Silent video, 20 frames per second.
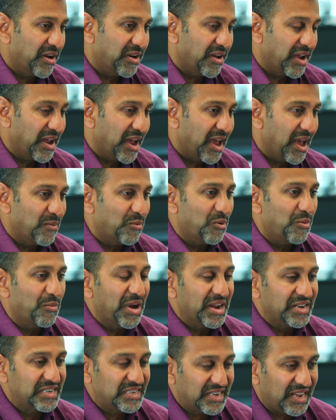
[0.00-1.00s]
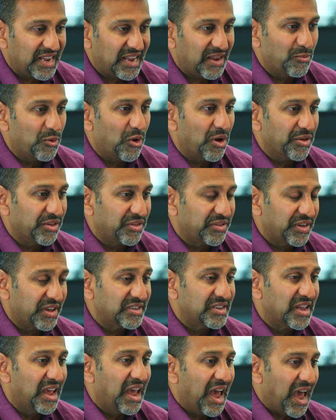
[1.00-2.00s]
I am or my team or other
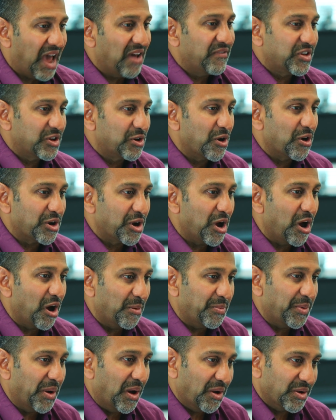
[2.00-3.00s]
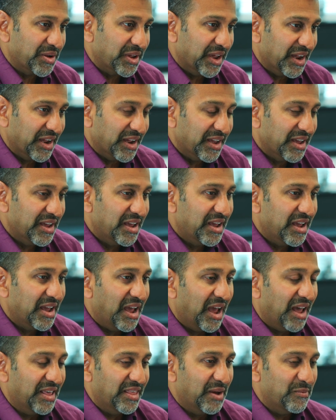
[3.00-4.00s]
things. Have you got car parking?
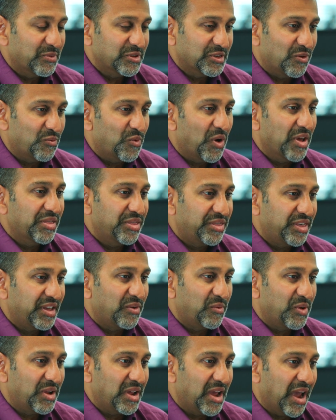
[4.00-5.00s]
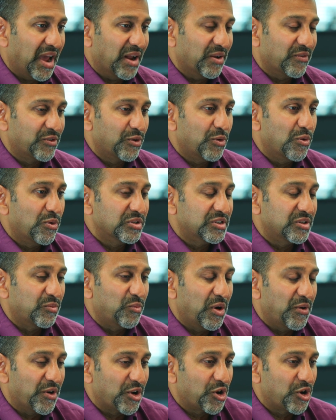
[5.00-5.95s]
And that was the one thing we had. Of course, we're a